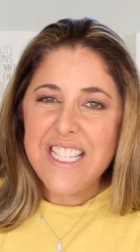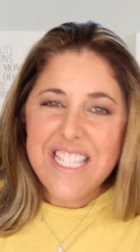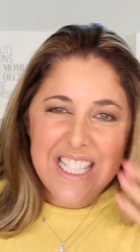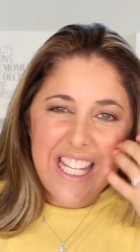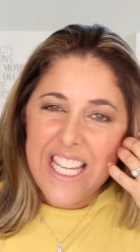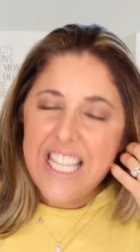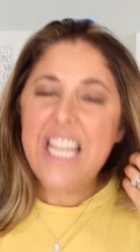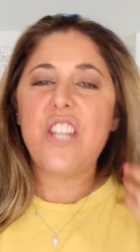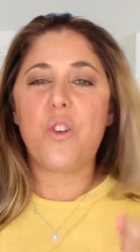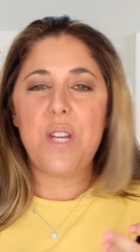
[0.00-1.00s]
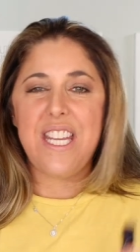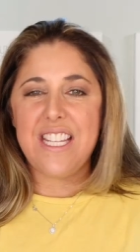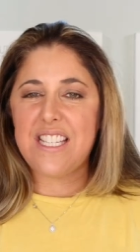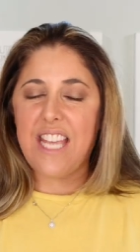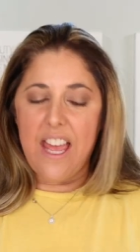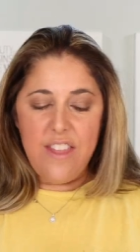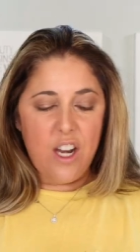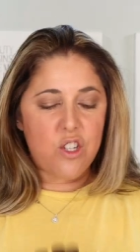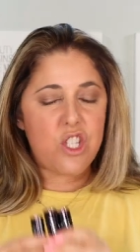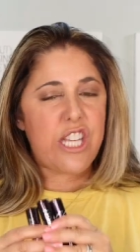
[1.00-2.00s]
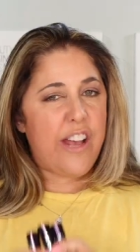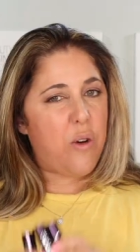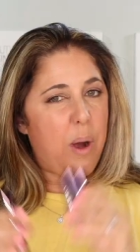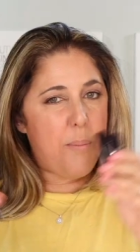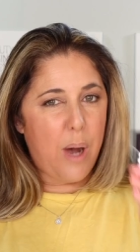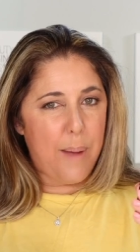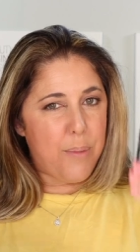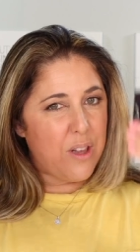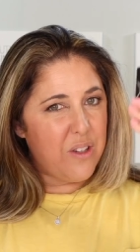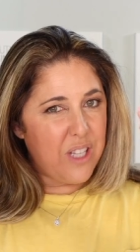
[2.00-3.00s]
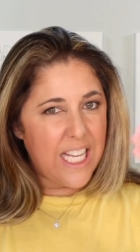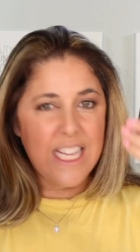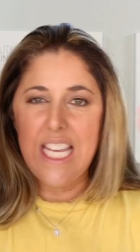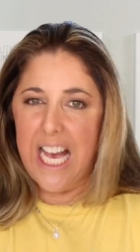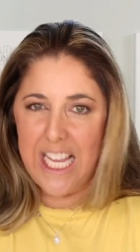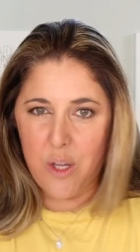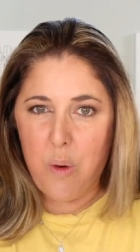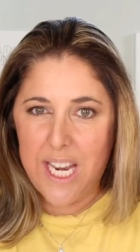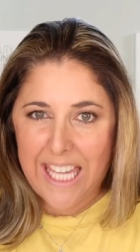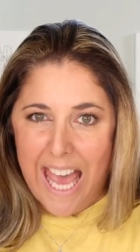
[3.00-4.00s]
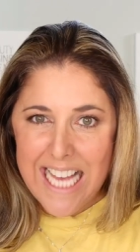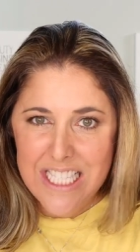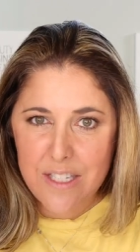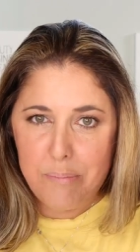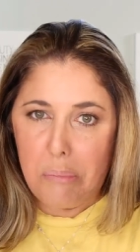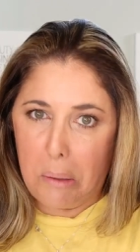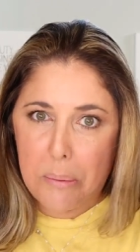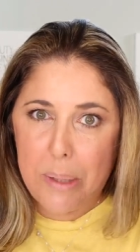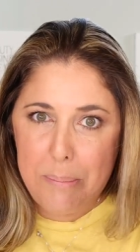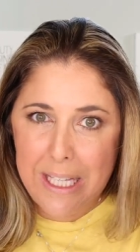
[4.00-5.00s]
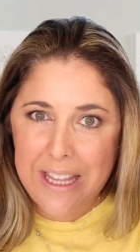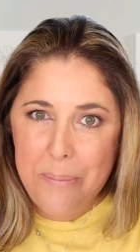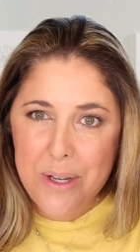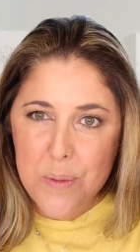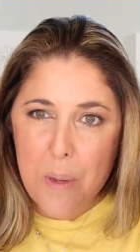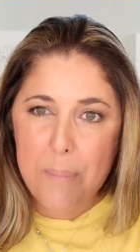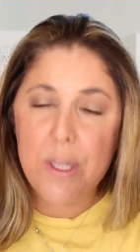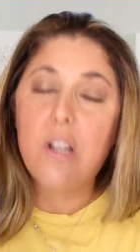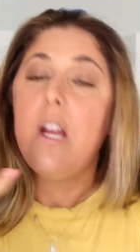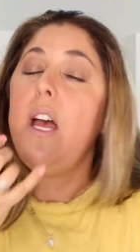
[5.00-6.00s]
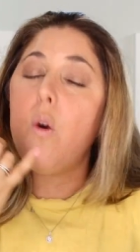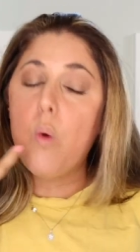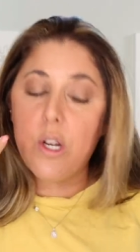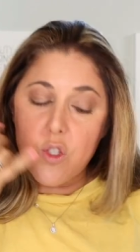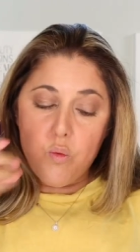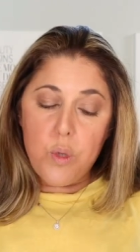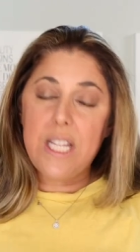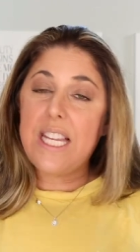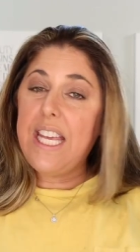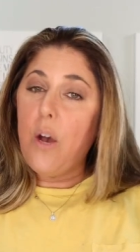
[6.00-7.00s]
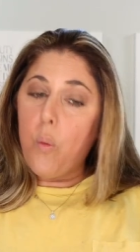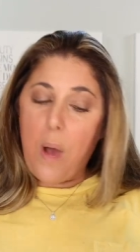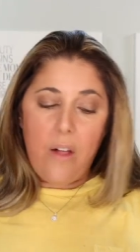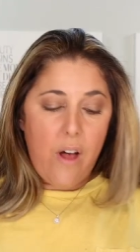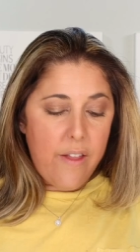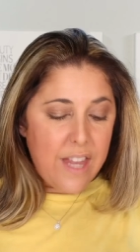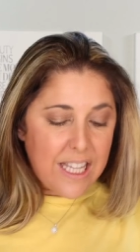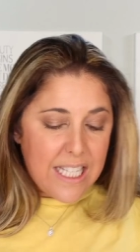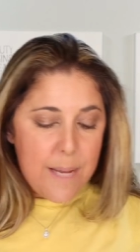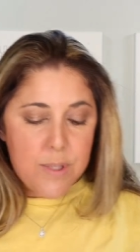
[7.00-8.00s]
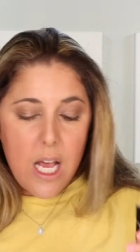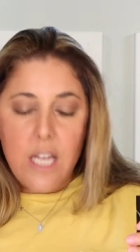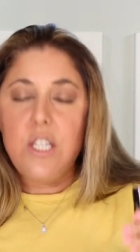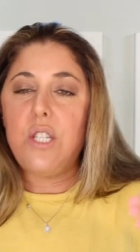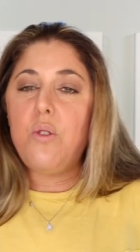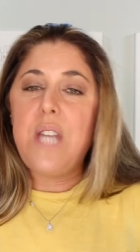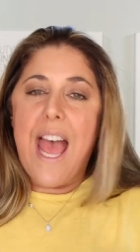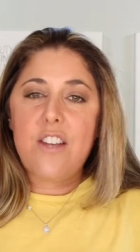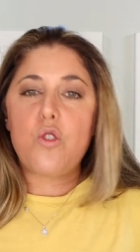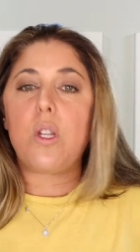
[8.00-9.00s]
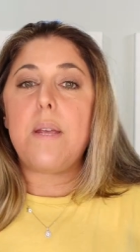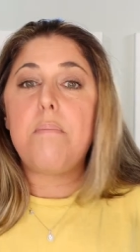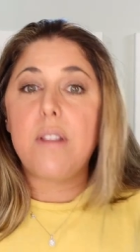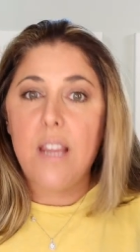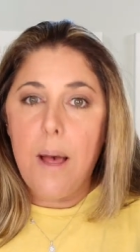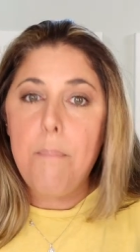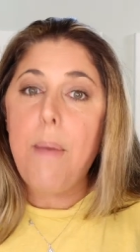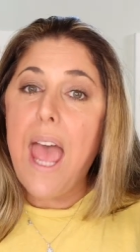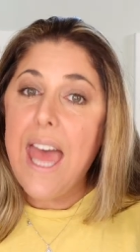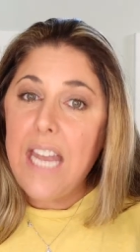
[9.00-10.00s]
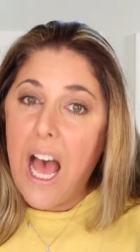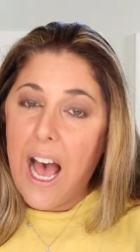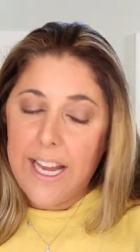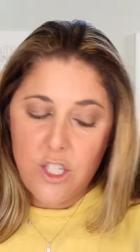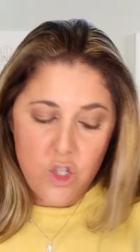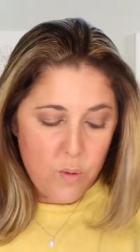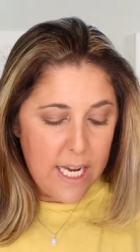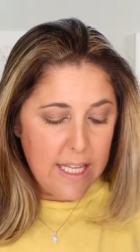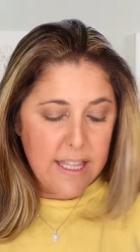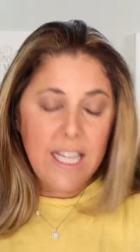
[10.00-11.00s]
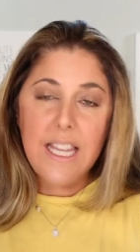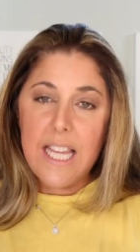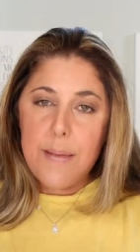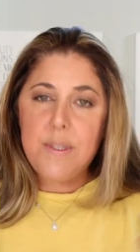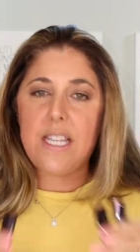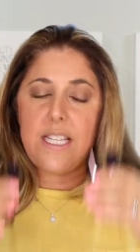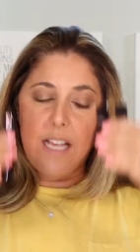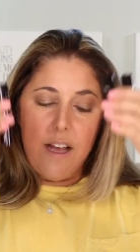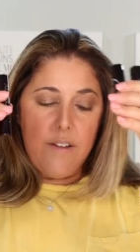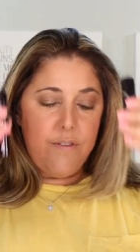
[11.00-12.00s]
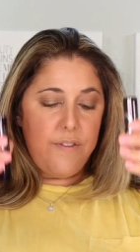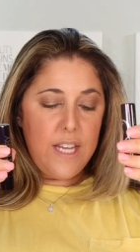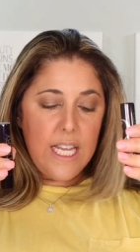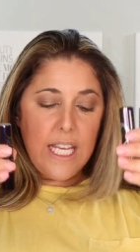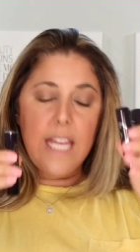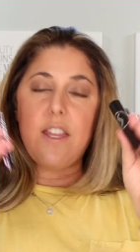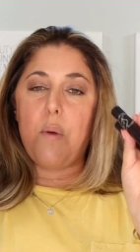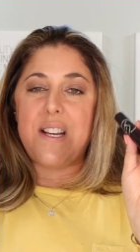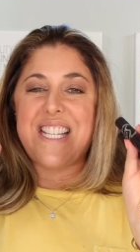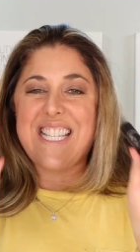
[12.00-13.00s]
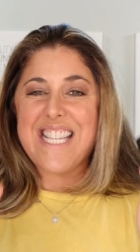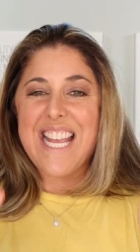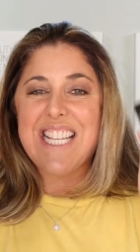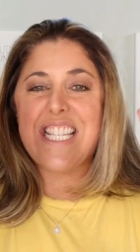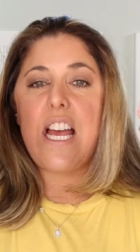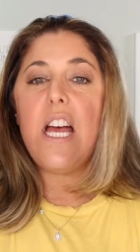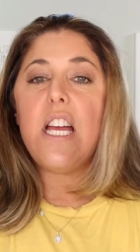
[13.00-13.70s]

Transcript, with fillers: skin ingredients again that are so popular lately, hyaluronic acid probably being the most popular, works really well on the lips to naturally plump and hydrate the lips. It is vegan. There are six